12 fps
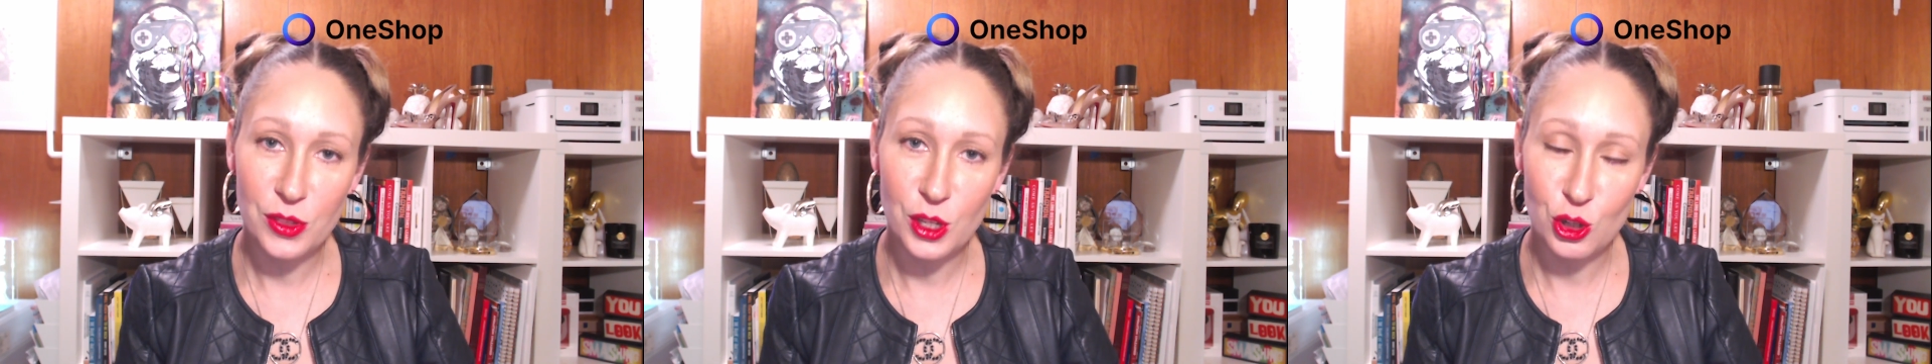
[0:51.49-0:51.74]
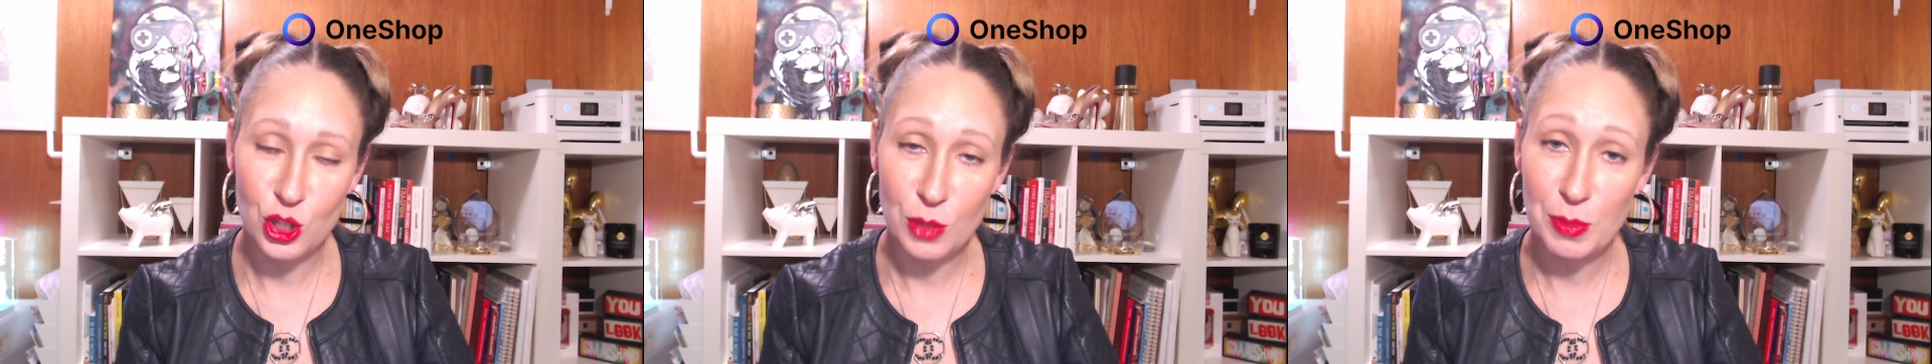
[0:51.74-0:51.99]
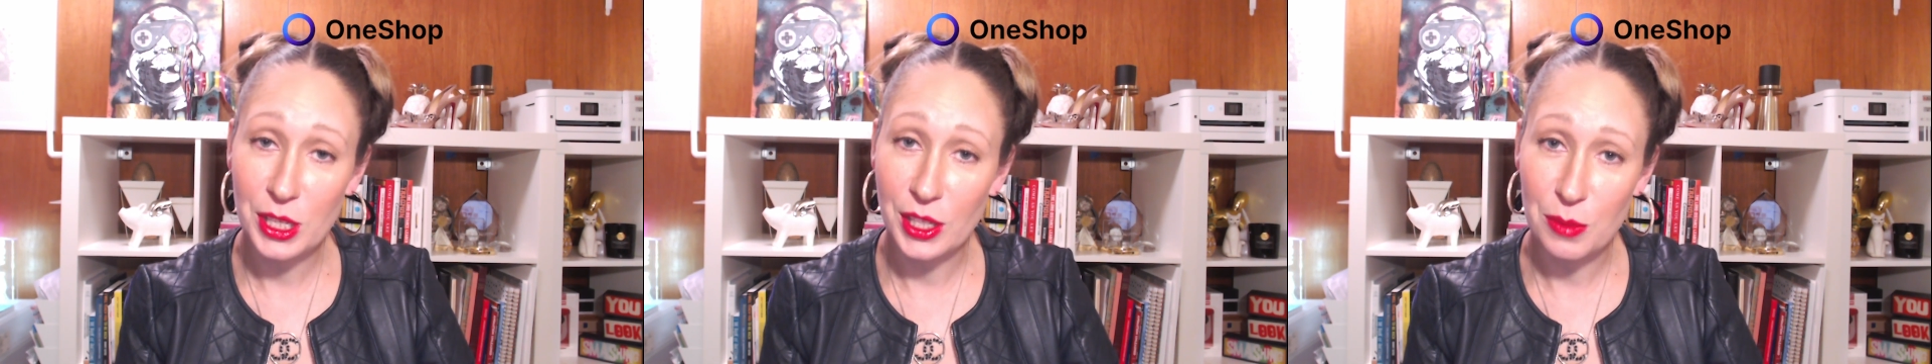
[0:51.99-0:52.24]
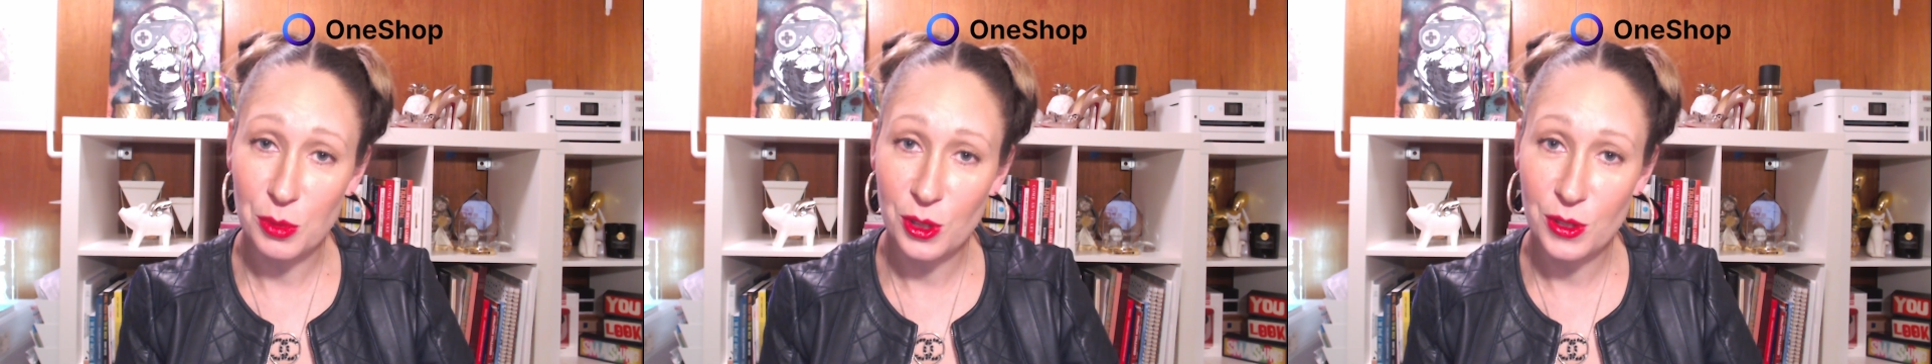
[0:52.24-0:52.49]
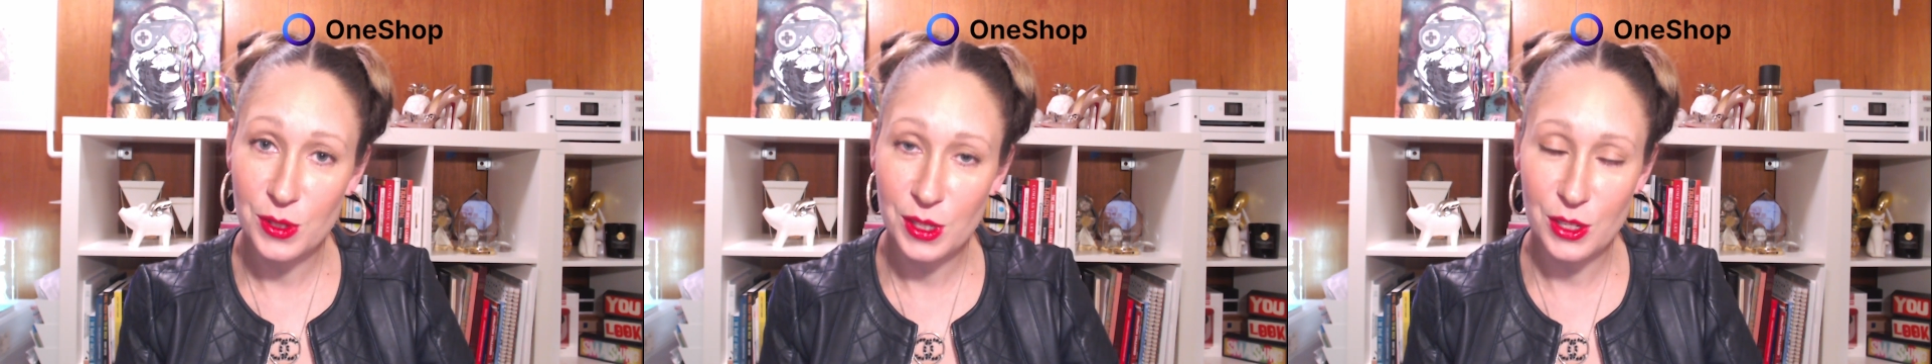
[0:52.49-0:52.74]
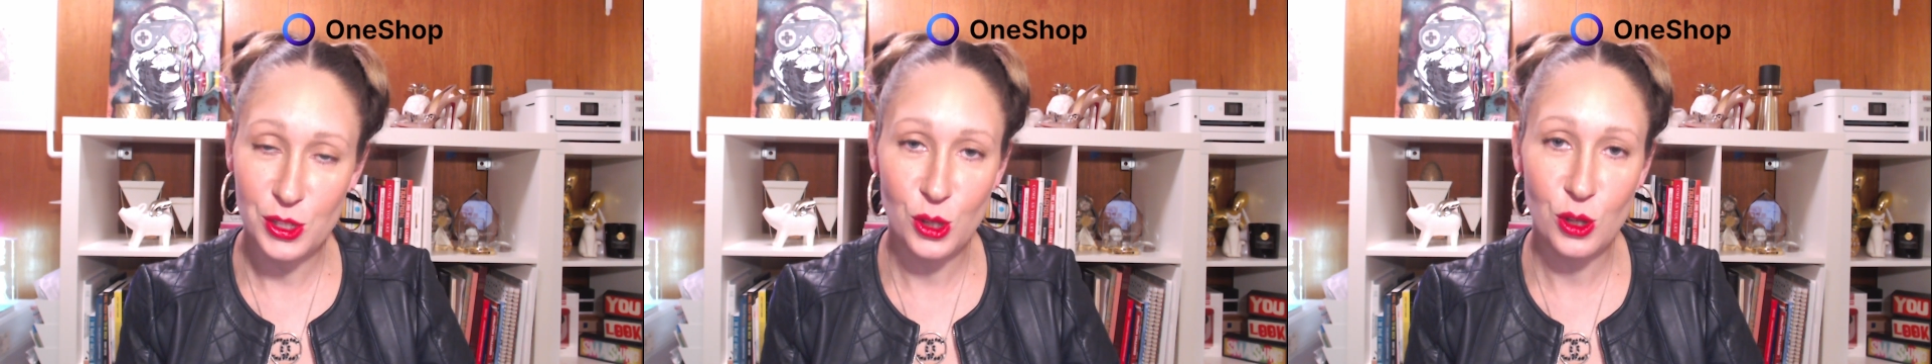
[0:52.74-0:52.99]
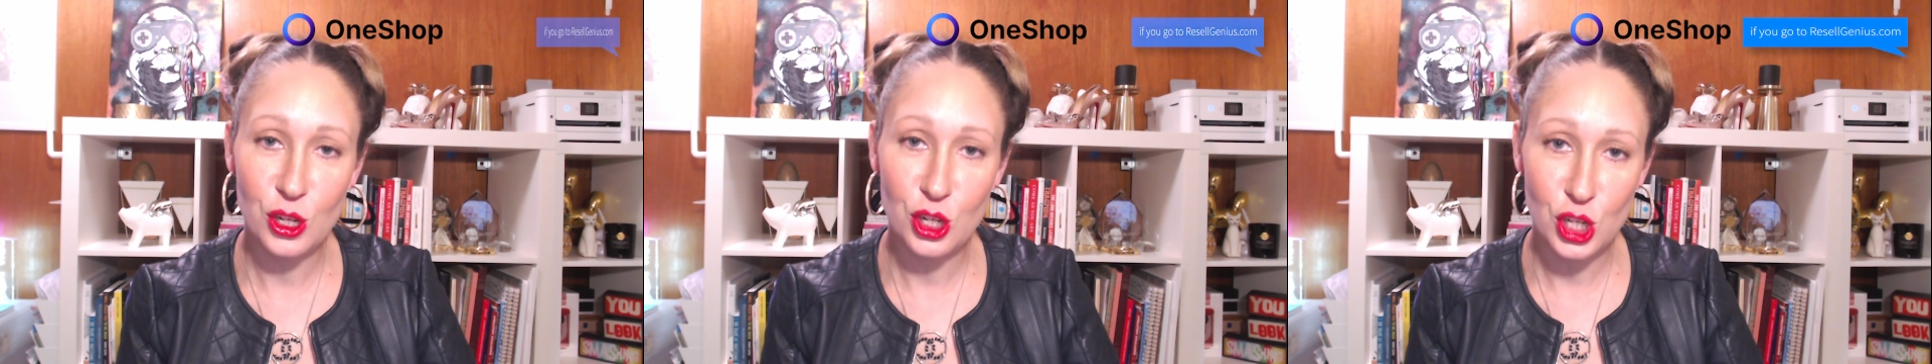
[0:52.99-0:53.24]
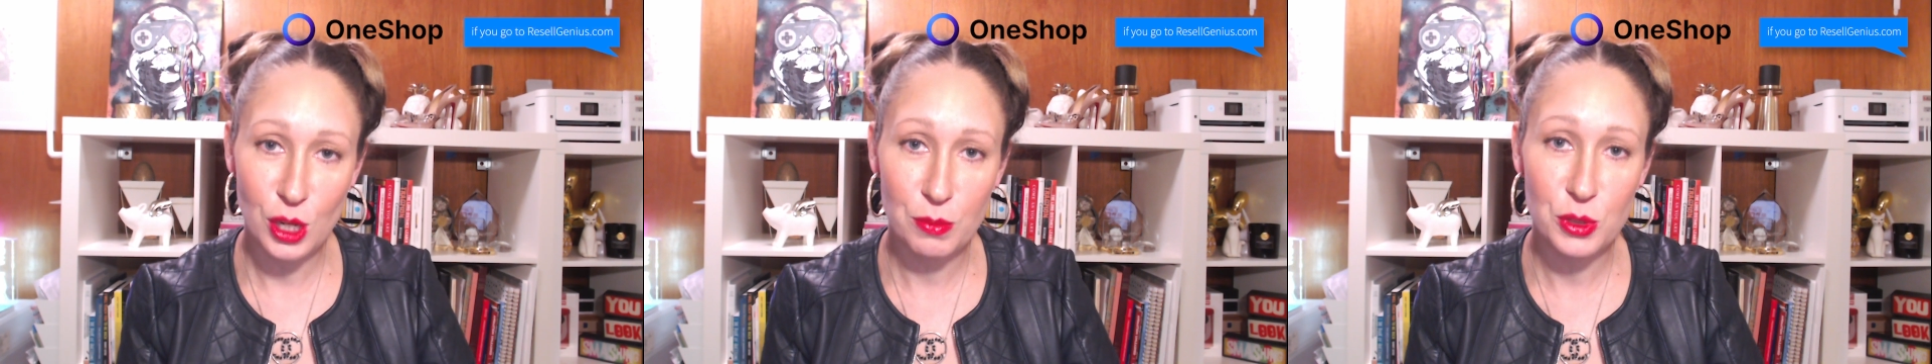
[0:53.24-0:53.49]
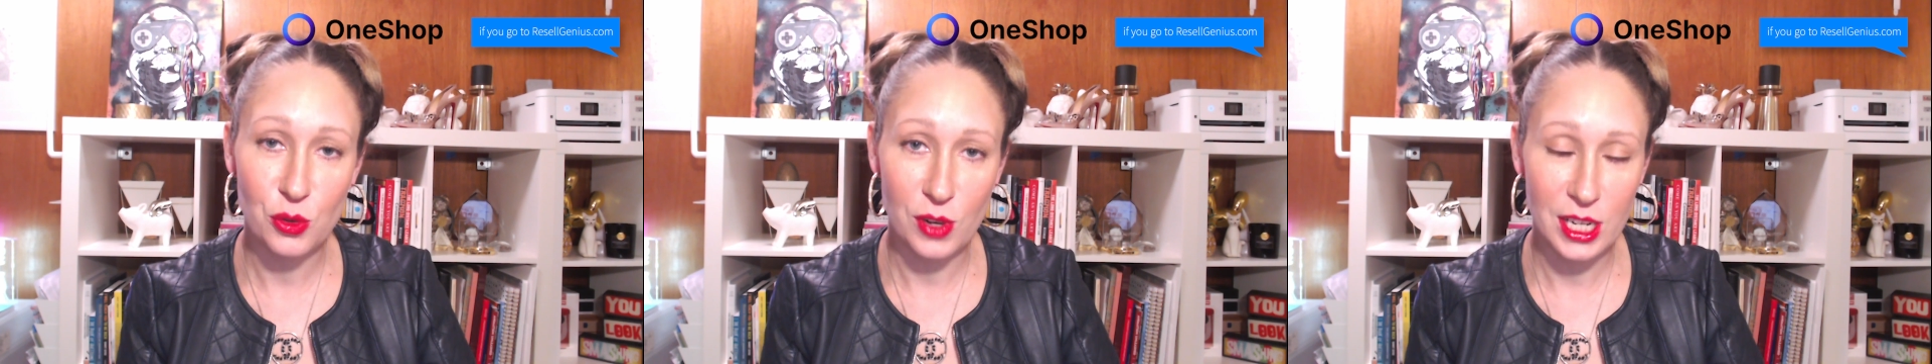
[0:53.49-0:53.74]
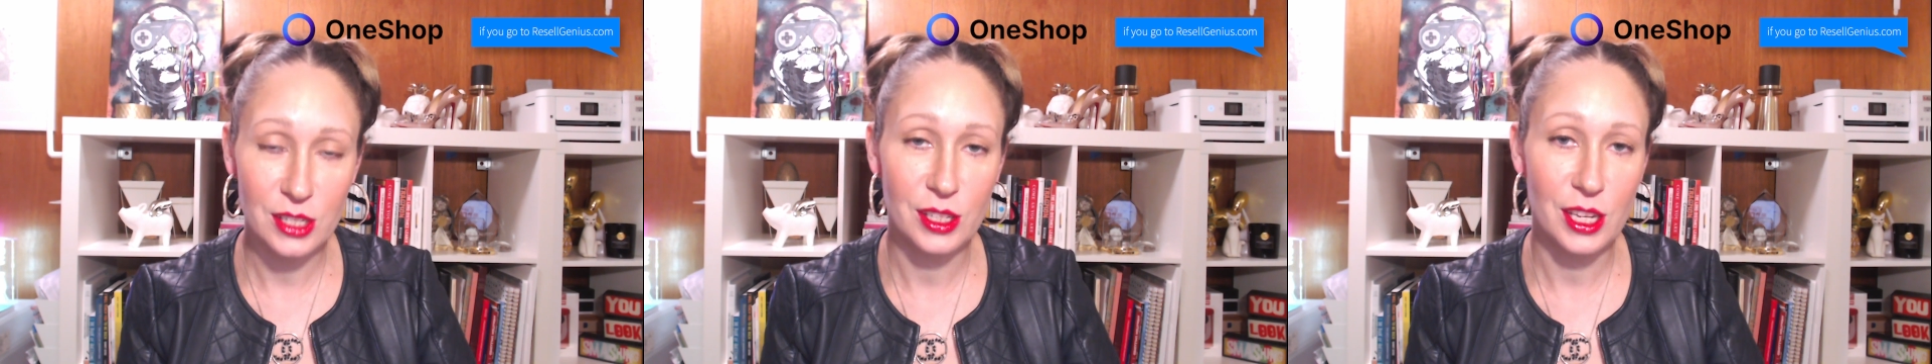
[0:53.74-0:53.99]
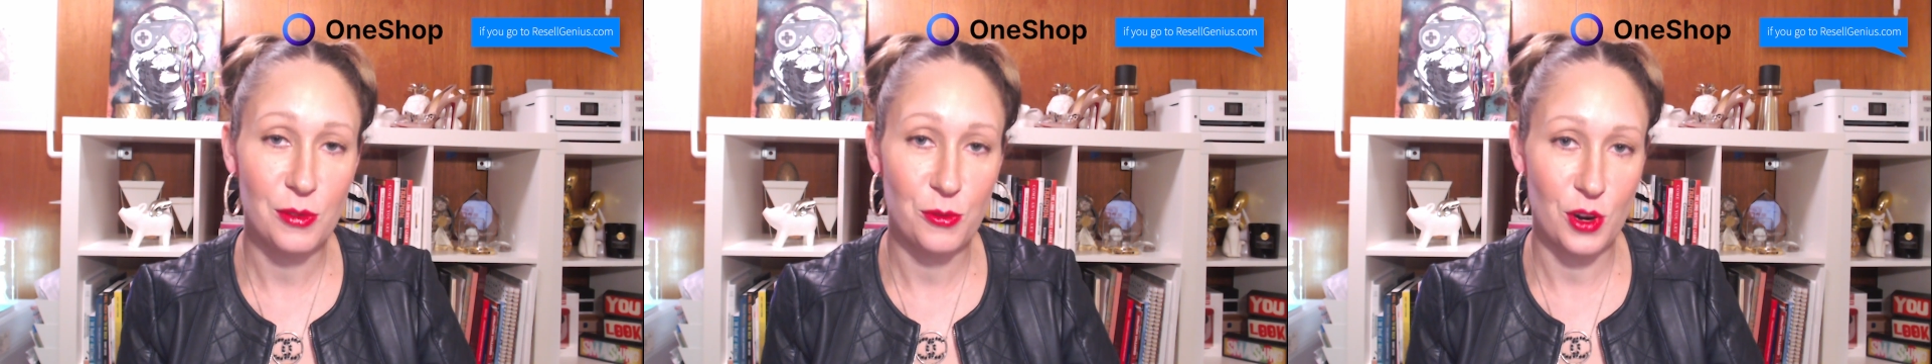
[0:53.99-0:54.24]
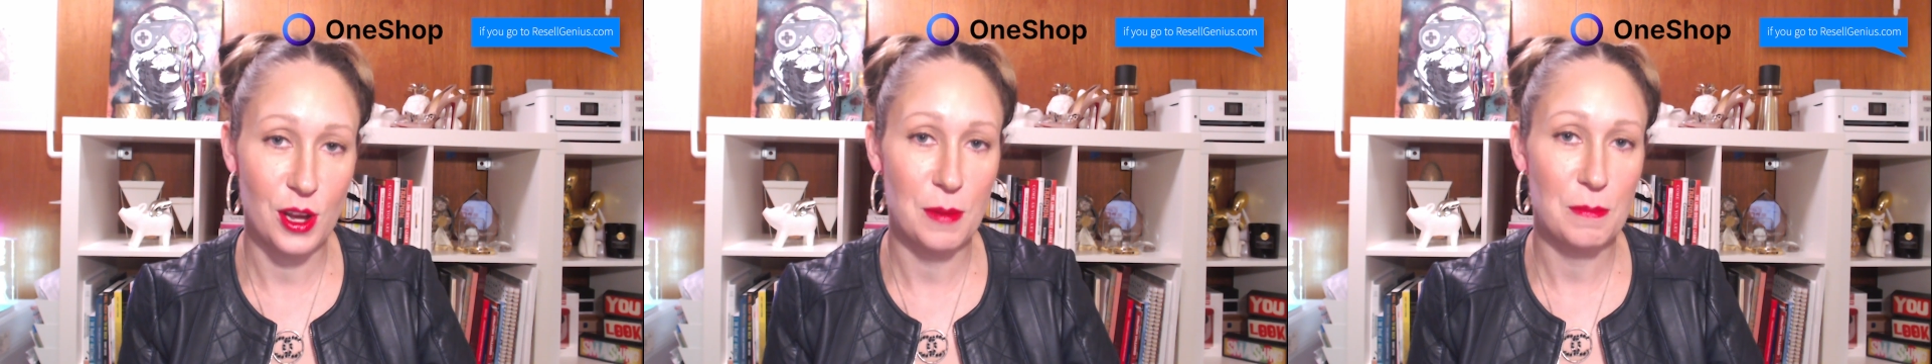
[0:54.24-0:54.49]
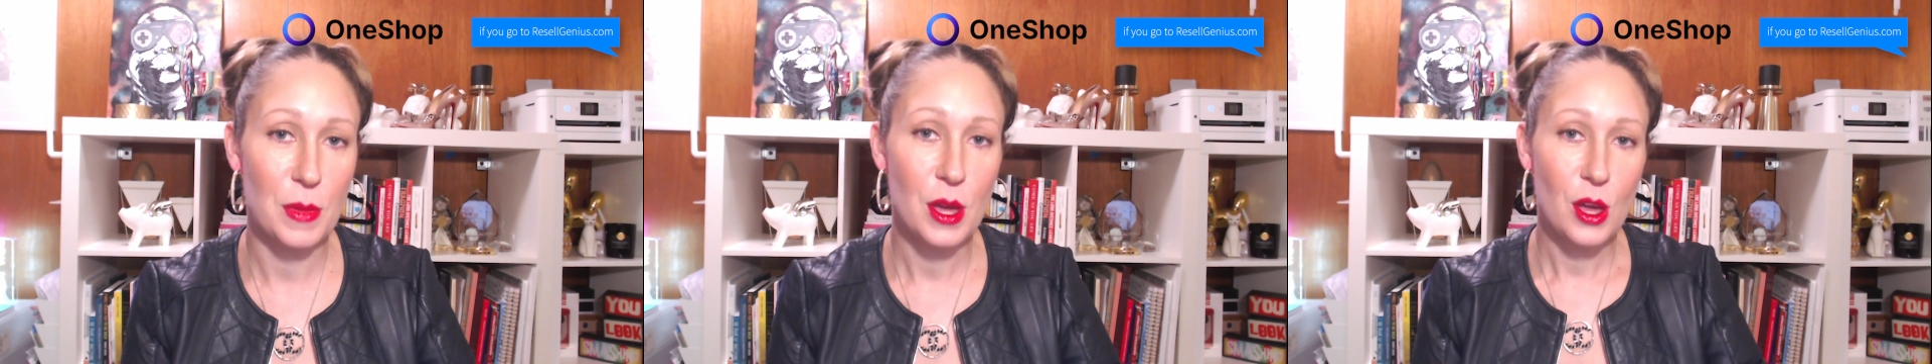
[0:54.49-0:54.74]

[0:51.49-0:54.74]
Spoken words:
their shipping labels because you can ship directly from